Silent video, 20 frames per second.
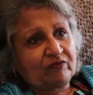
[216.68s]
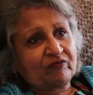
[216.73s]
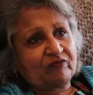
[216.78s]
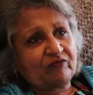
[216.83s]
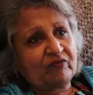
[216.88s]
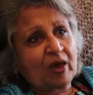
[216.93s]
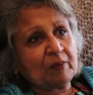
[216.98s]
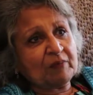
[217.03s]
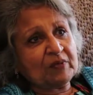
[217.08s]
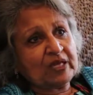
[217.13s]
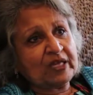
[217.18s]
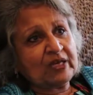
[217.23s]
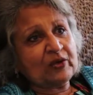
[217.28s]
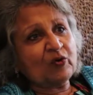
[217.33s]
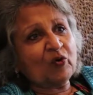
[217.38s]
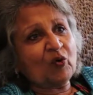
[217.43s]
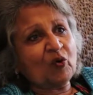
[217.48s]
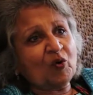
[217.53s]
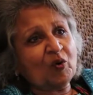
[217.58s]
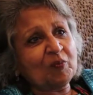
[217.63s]
family
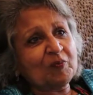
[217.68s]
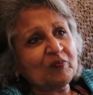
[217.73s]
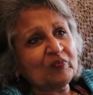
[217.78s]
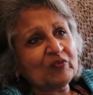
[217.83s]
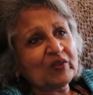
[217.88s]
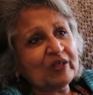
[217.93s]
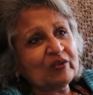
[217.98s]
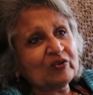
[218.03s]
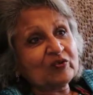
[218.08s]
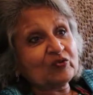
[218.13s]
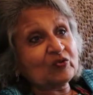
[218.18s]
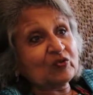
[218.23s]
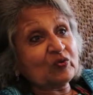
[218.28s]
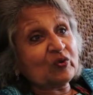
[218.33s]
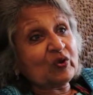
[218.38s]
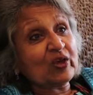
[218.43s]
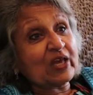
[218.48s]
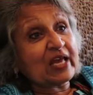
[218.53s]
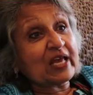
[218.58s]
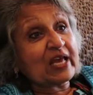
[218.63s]
norm.
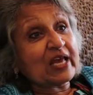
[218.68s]
So